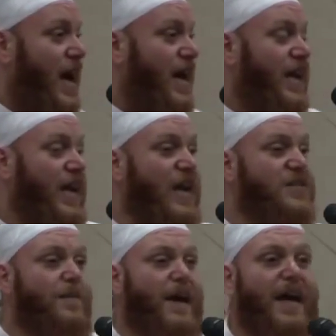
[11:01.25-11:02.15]
And Allah
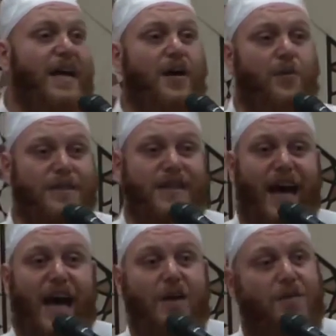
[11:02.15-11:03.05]
subhanahu wa
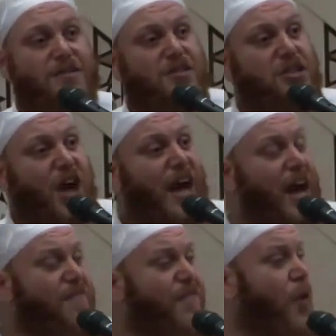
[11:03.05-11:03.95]
ta'ala wants to show
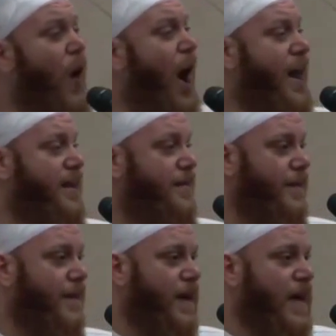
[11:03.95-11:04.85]
everyone
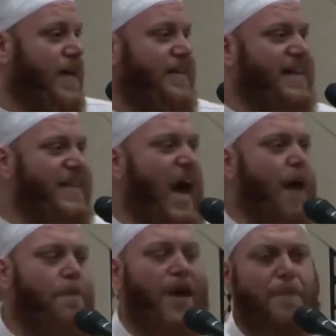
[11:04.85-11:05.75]
that there
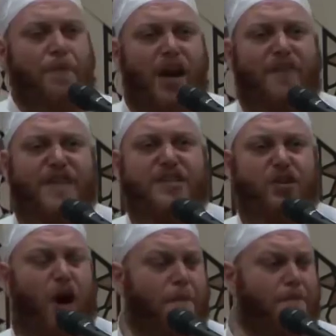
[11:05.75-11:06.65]
are people of
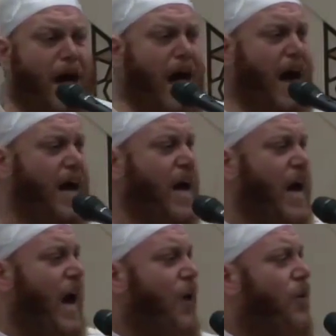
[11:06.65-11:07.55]
this
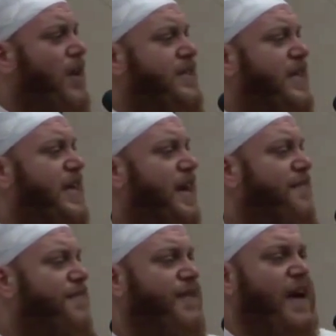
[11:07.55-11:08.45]
ummah are willing to
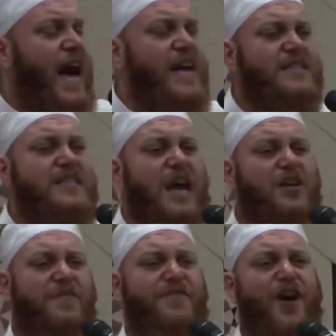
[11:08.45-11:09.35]
give and
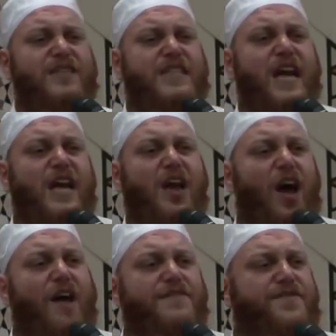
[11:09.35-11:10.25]
sacrifice their
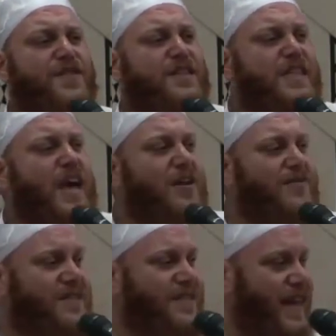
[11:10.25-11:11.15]
lives for the sake
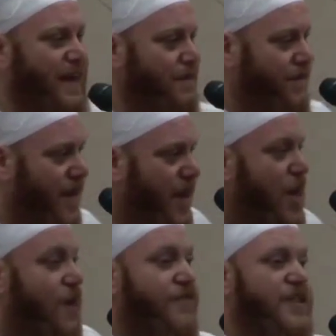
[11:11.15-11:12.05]
of Islam,
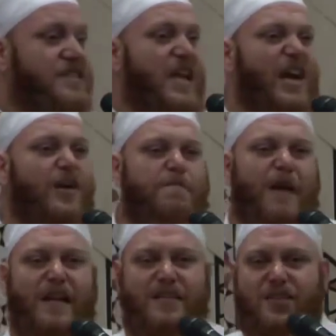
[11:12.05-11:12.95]
for the sake of
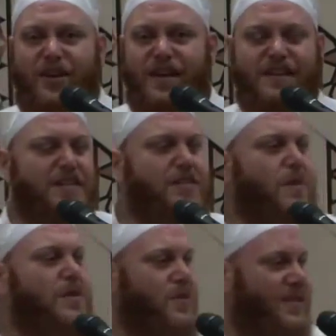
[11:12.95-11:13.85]
Palestine. And this is
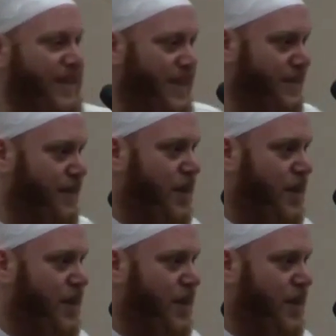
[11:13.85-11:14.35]
what we see.